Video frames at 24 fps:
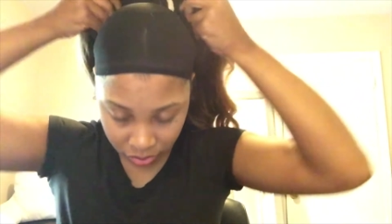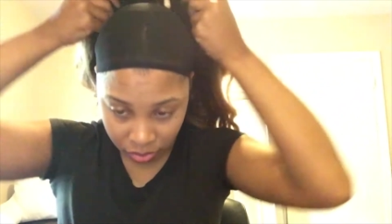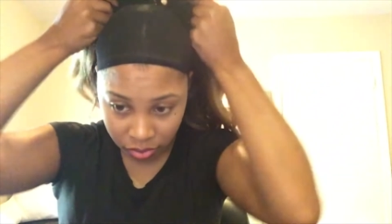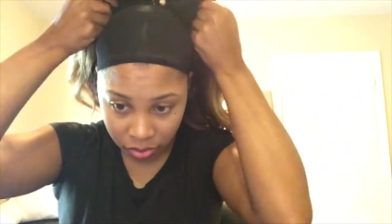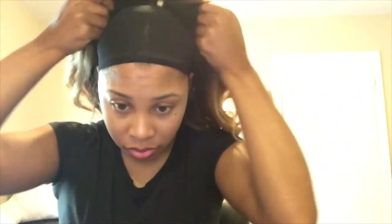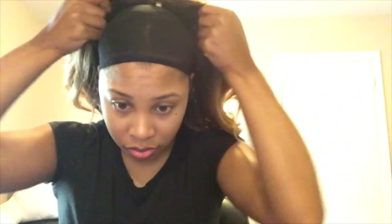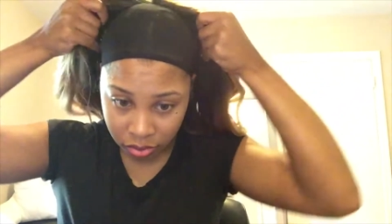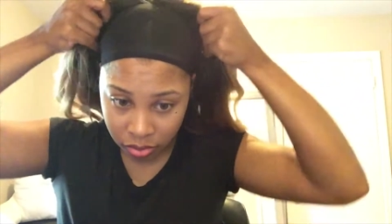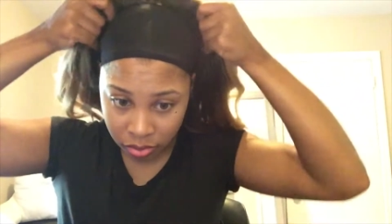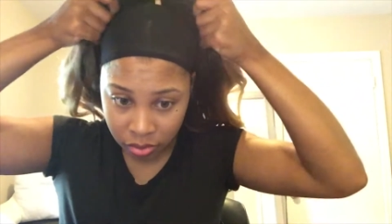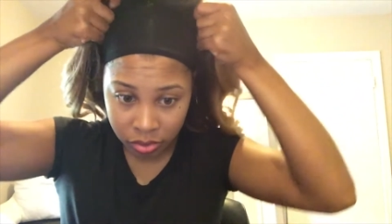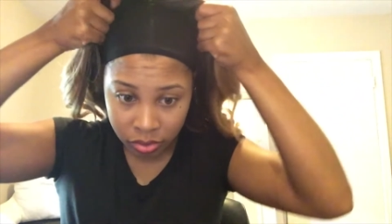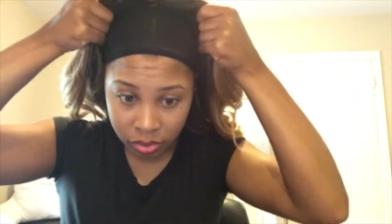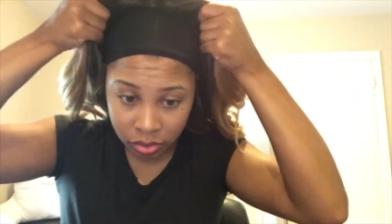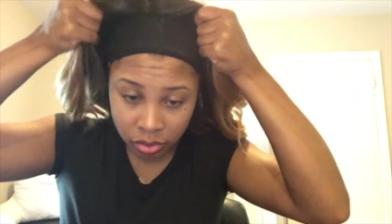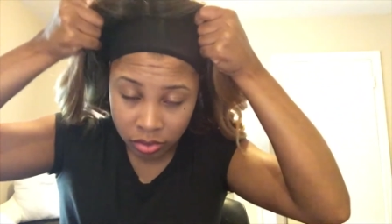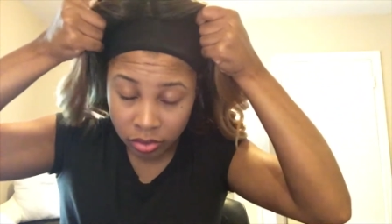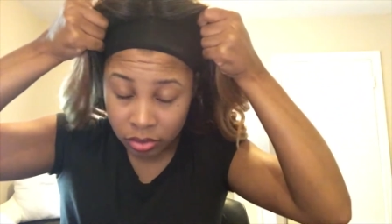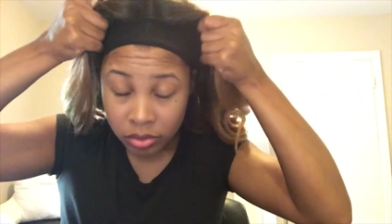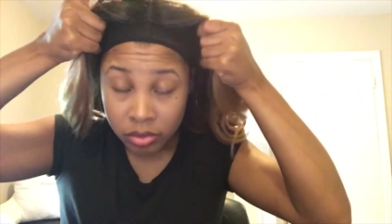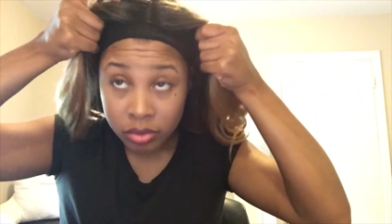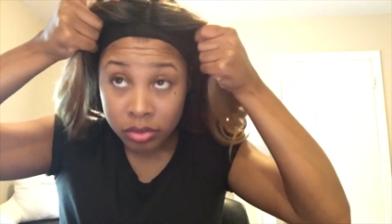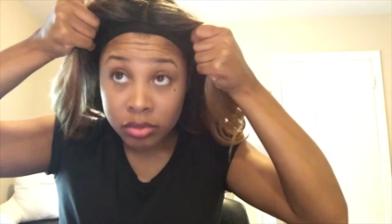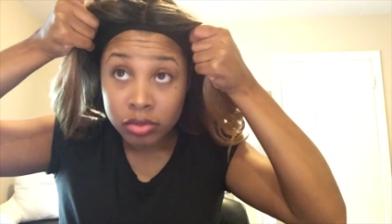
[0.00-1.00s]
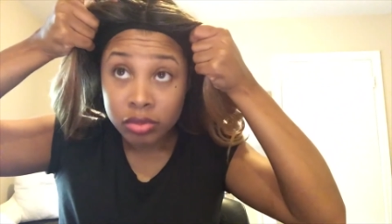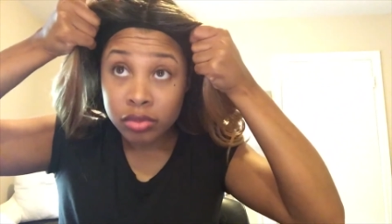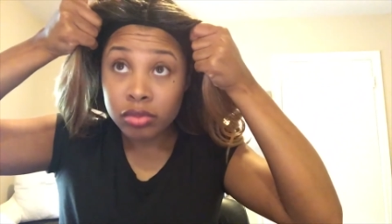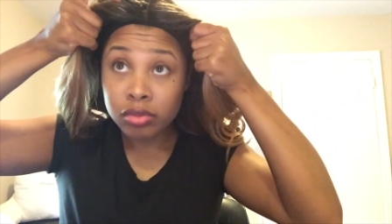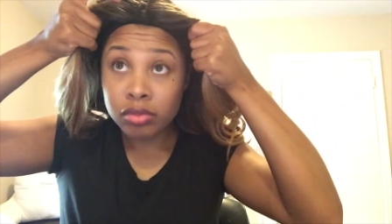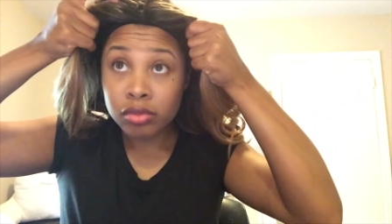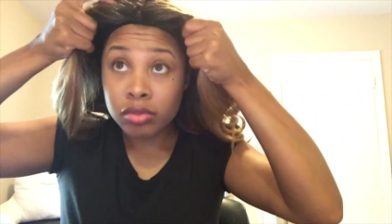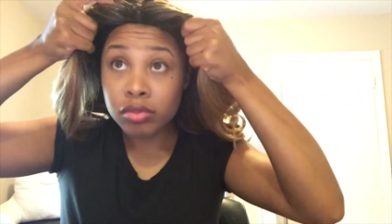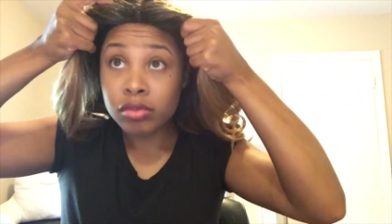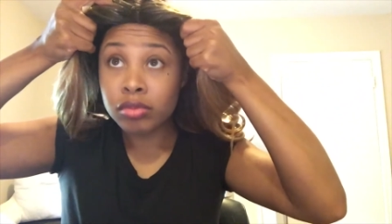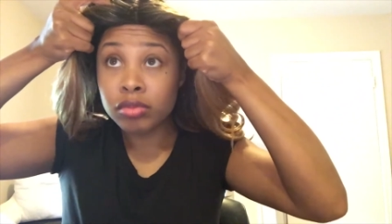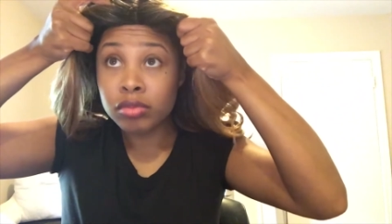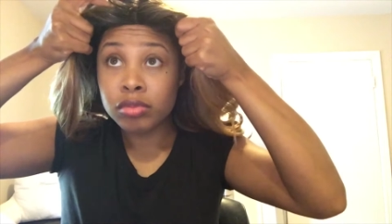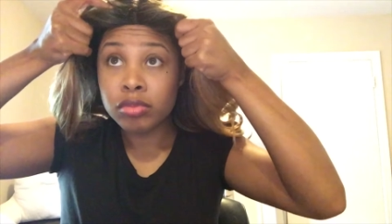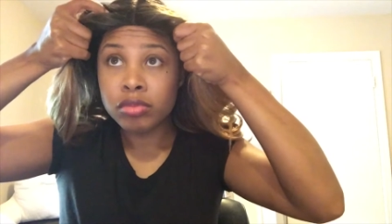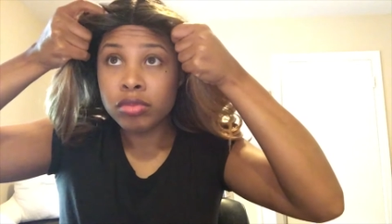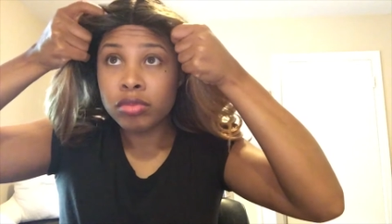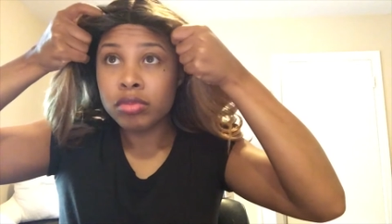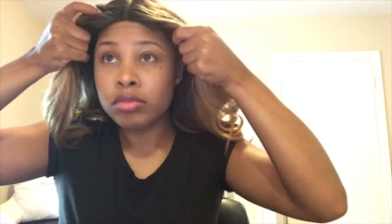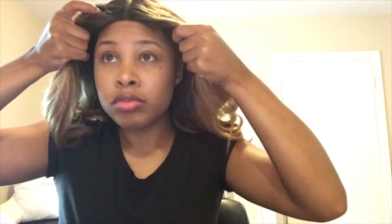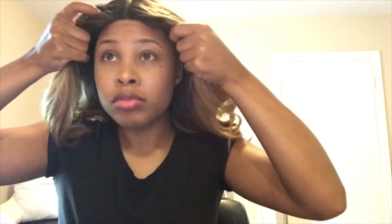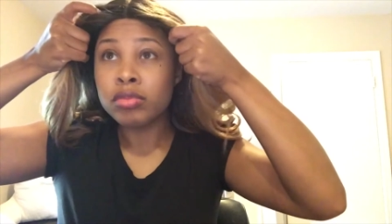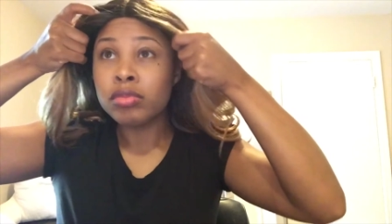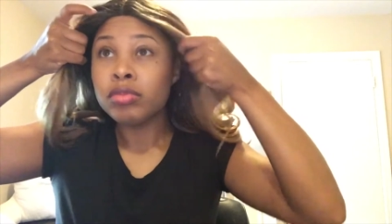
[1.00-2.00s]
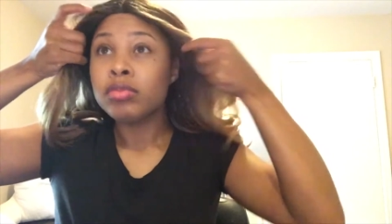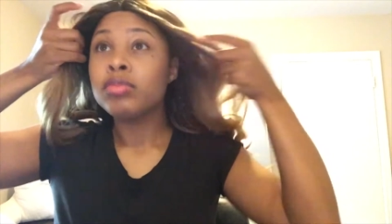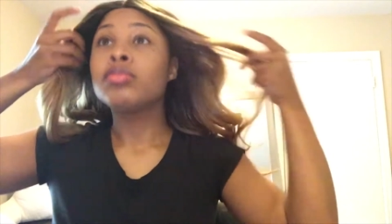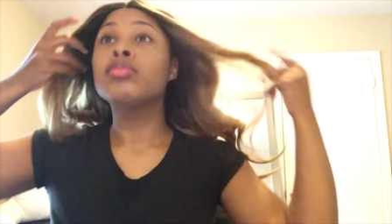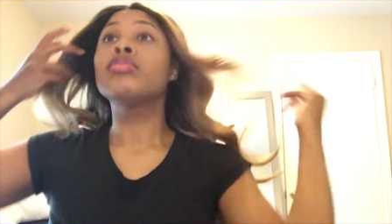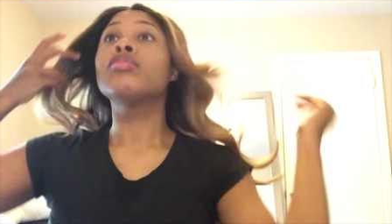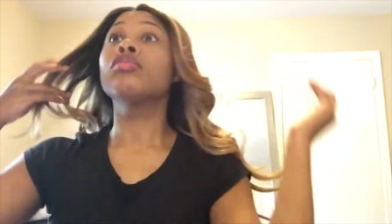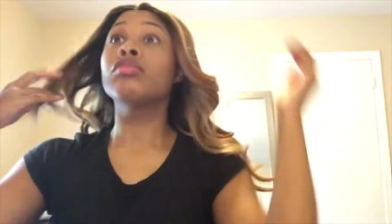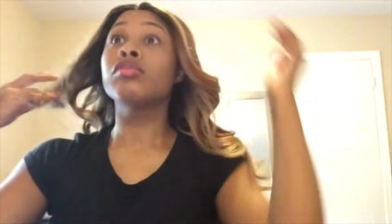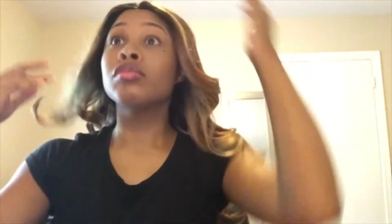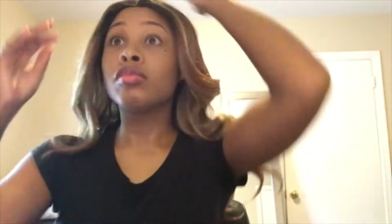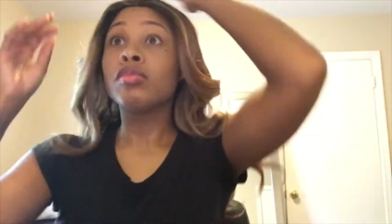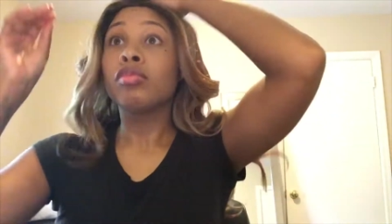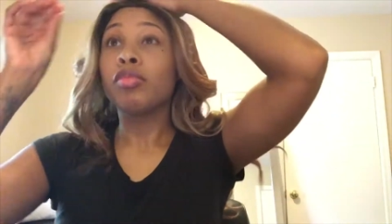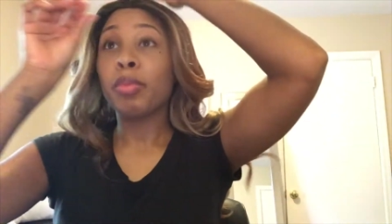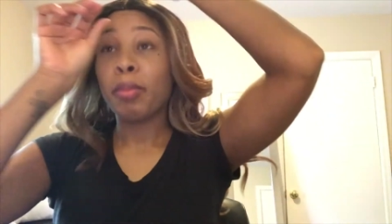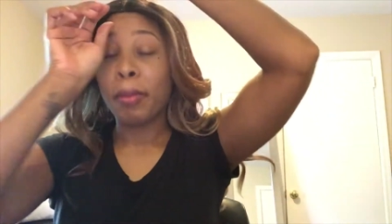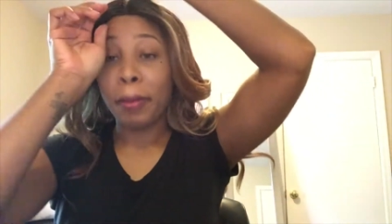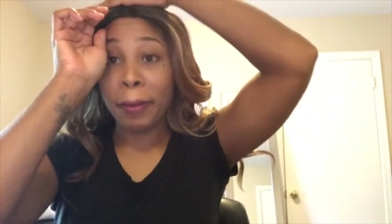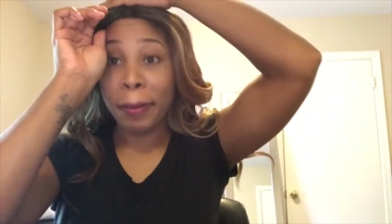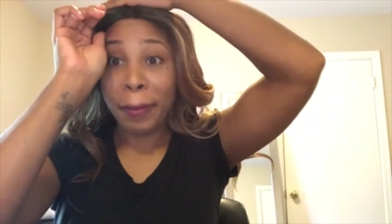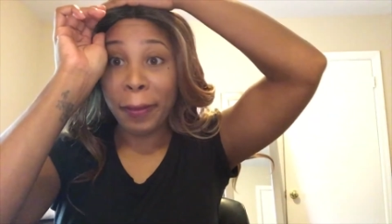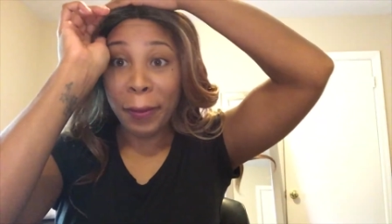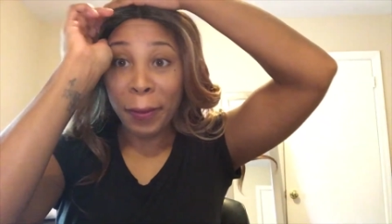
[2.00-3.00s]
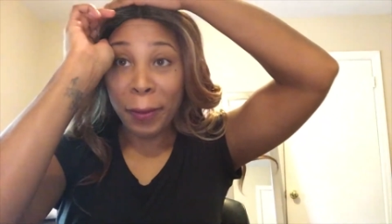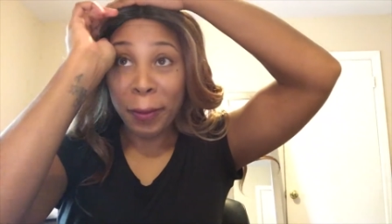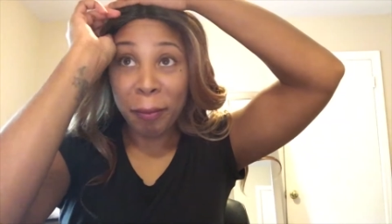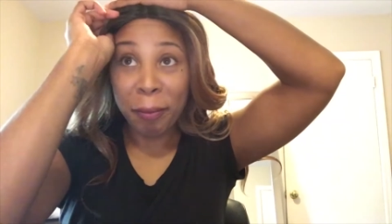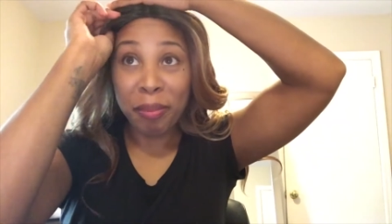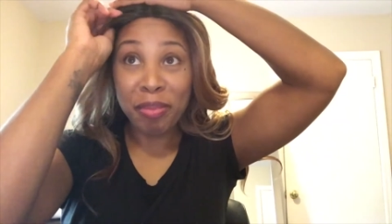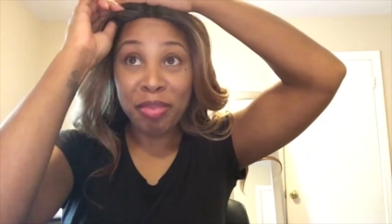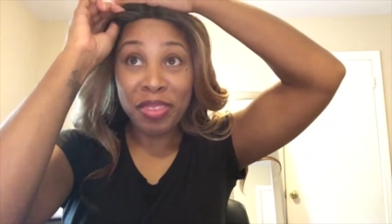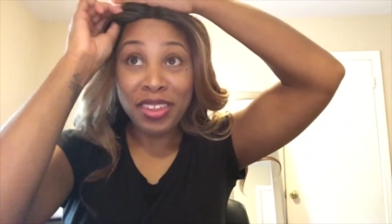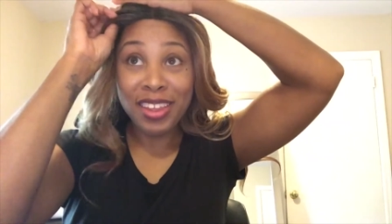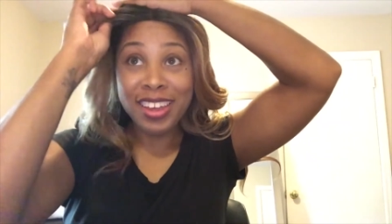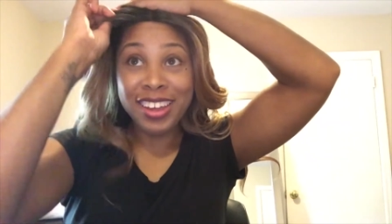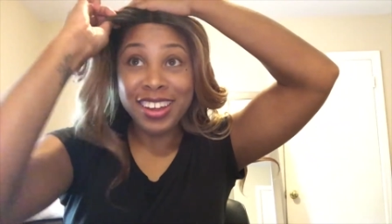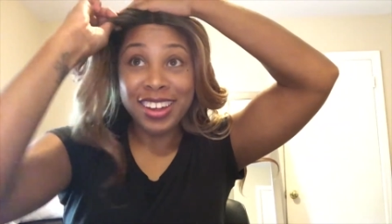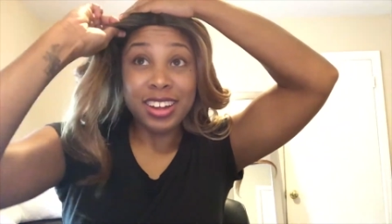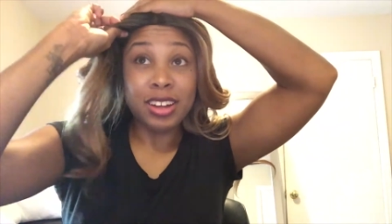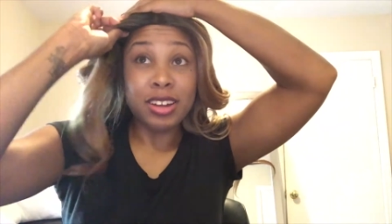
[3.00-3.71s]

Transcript: because i had been watching the reviews and i was waiting for her to come in mail